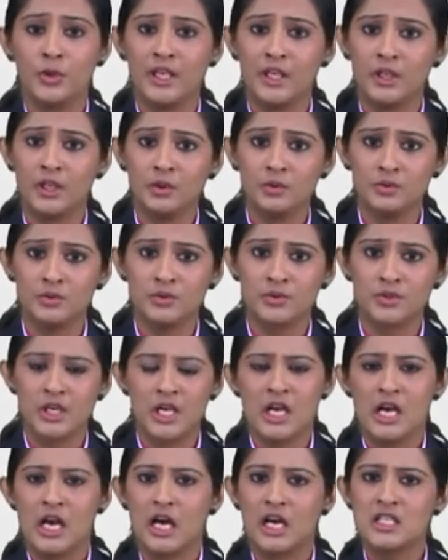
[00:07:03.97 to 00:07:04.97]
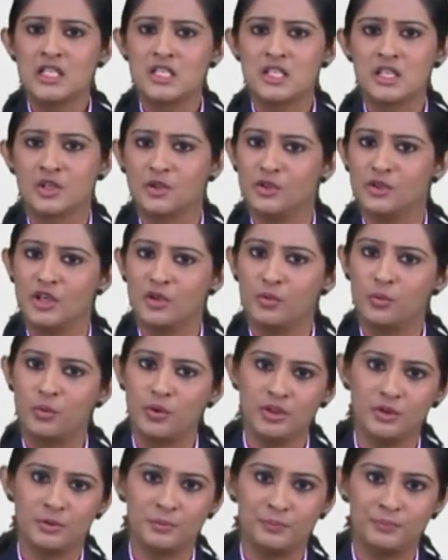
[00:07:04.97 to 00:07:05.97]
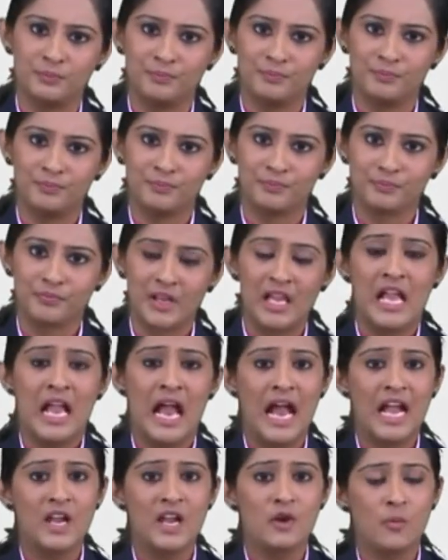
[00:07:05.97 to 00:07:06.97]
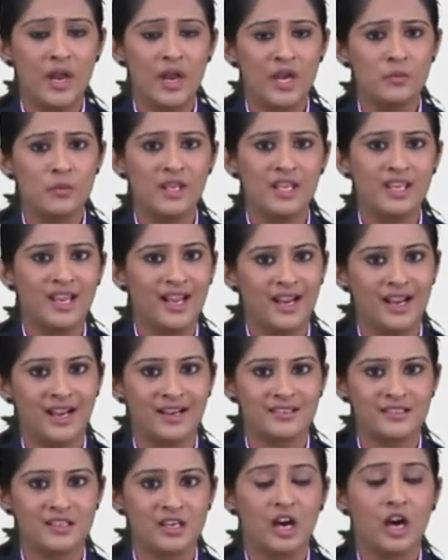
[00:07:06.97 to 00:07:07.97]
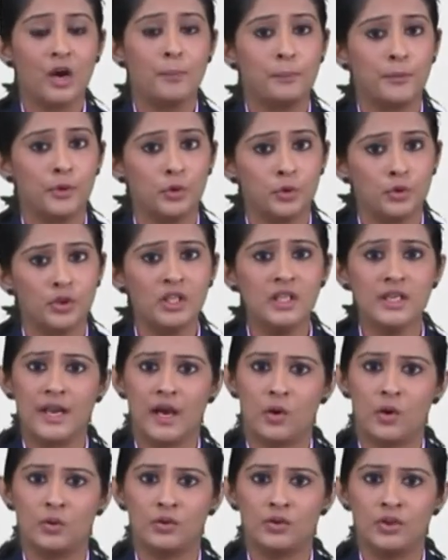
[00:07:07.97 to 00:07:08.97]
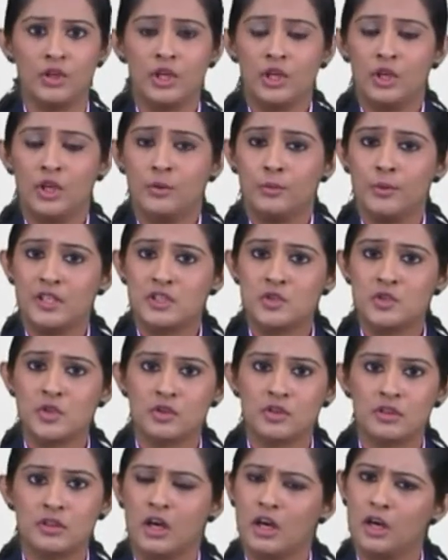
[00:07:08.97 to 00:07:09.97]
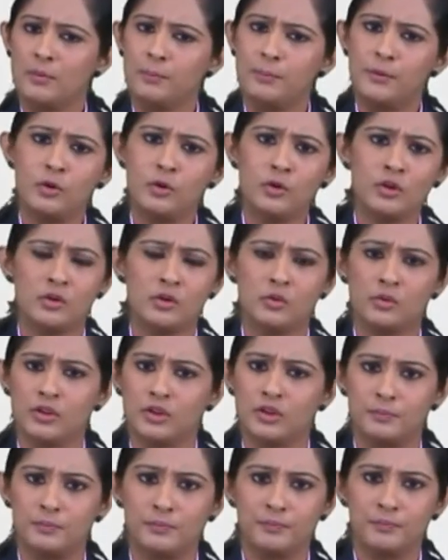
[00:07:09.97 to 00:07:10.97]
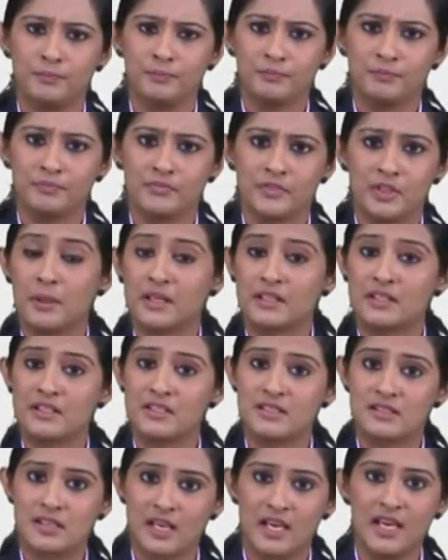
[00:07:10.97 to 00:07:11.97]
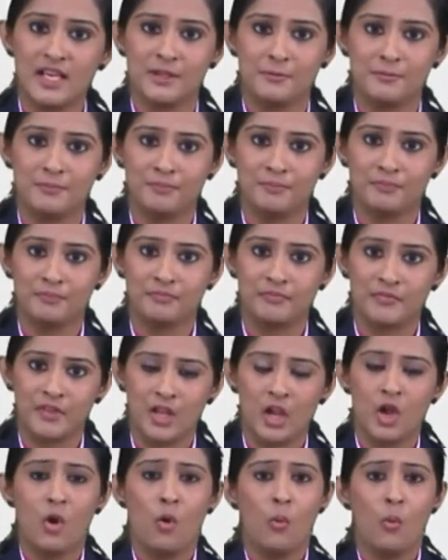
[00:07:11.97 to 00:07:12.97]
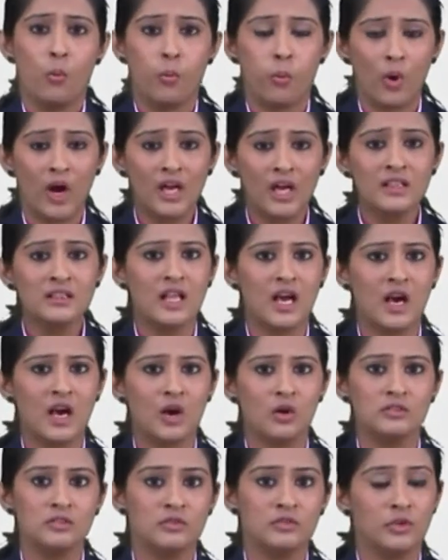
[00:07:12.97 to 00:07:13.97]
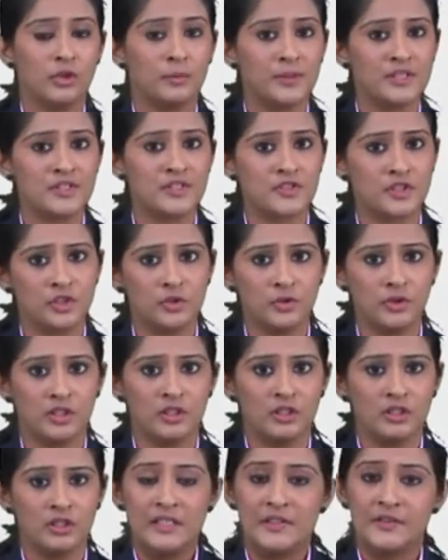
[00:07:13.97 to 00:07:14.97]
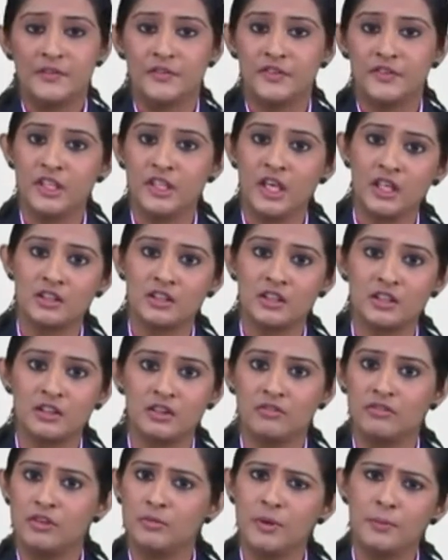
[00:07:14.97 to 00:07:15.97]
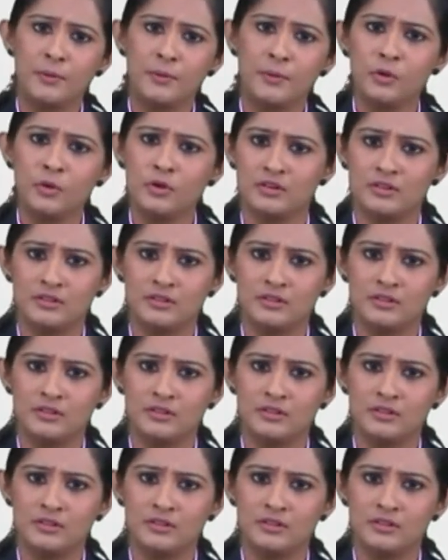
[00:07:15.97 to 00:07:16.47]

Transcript: use a singular verb. And when we had a plural noun, we took a plural verb. But this time, one noun will be singular, the other will be plural.